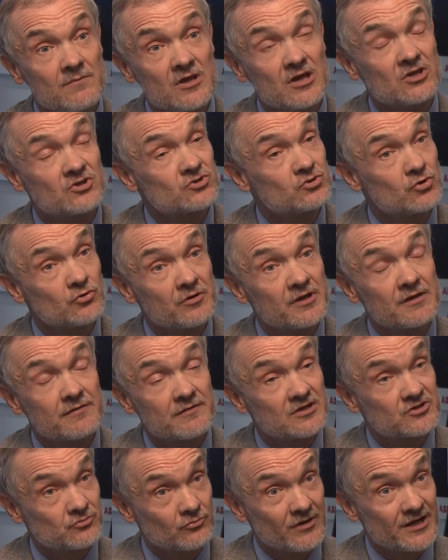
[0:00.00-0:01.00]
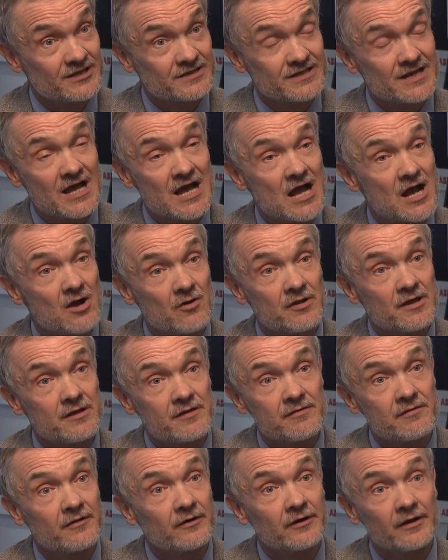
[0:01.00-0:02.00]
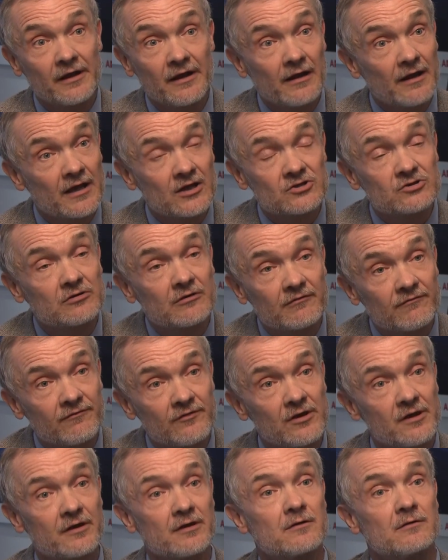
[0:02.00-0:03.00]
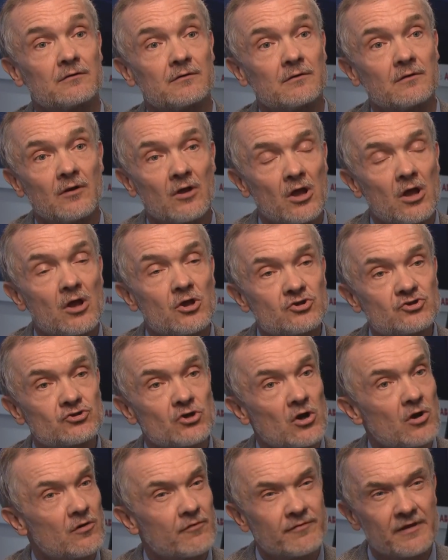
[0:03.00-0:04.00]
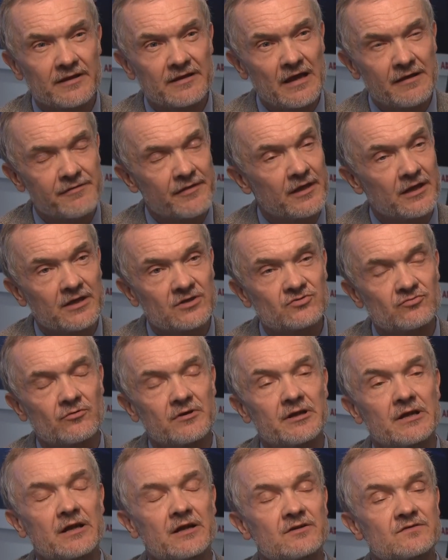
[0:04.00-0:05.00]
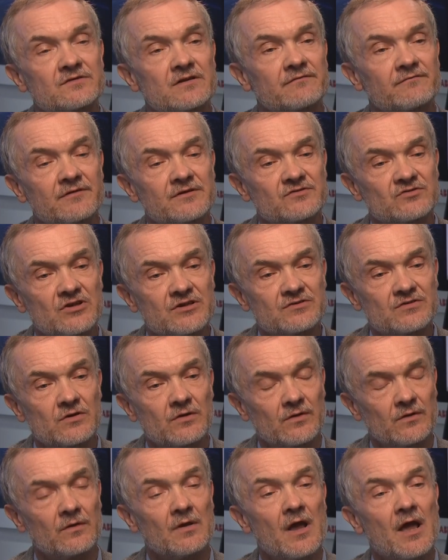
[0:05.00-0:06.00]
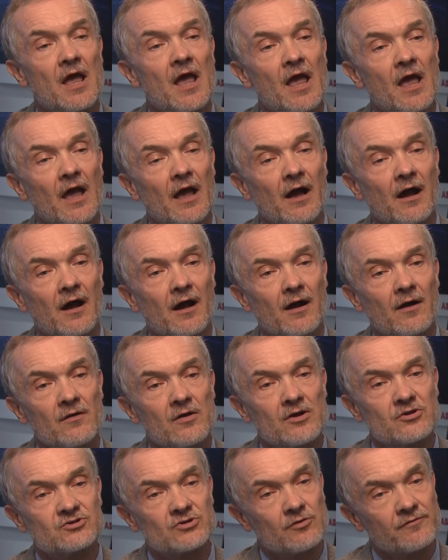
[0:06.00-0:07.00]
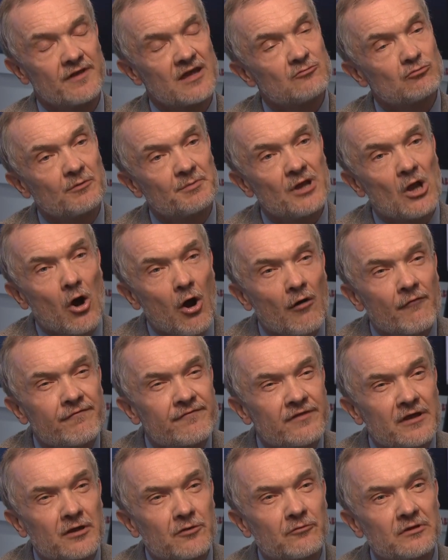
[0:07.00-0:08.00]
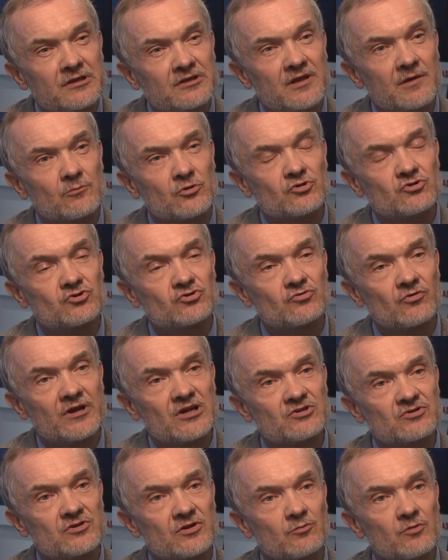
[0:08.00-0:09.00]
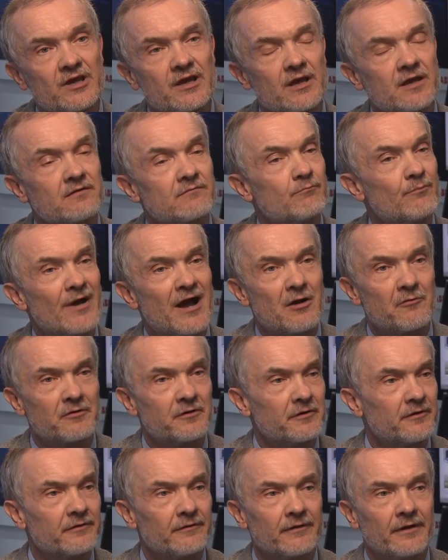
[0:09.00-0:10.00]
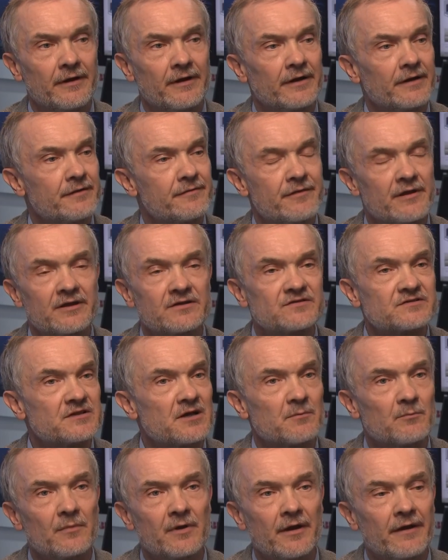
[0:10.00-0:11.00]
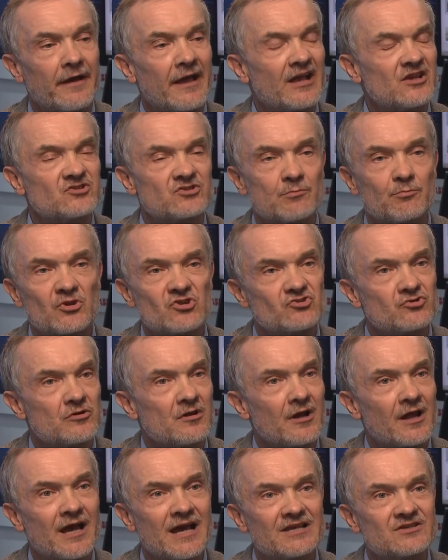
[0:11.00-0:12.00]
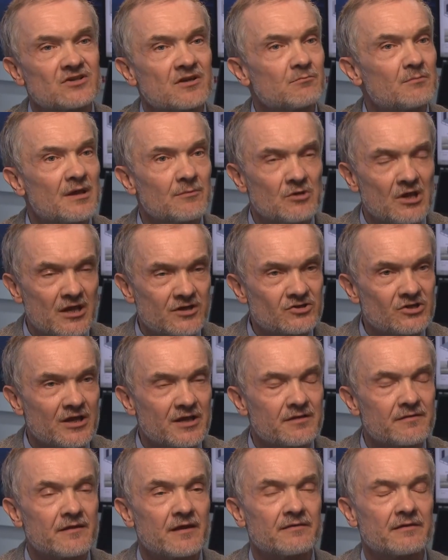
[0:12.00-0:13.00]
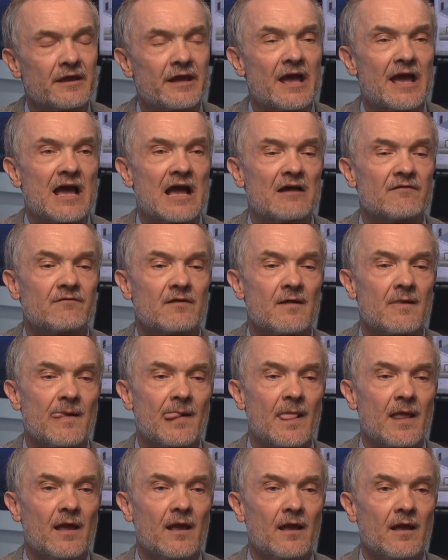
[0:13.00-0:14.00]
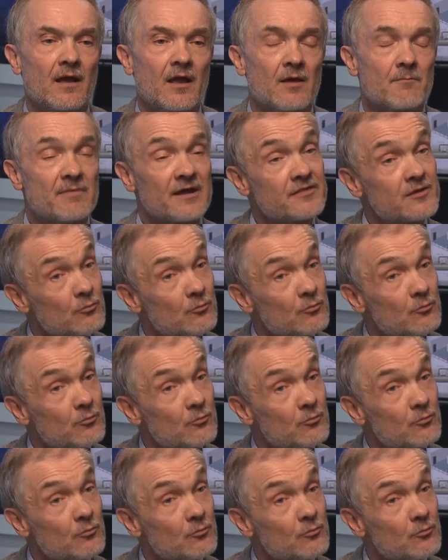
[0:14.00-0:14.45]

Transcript: is doing this right now in their electric vehicle show that I think is running in San Francisco. Uh, so that will be off-the-grid demonstration that we can power, uh, I think, some uh, exhibition lights and maybe a tent that they have. But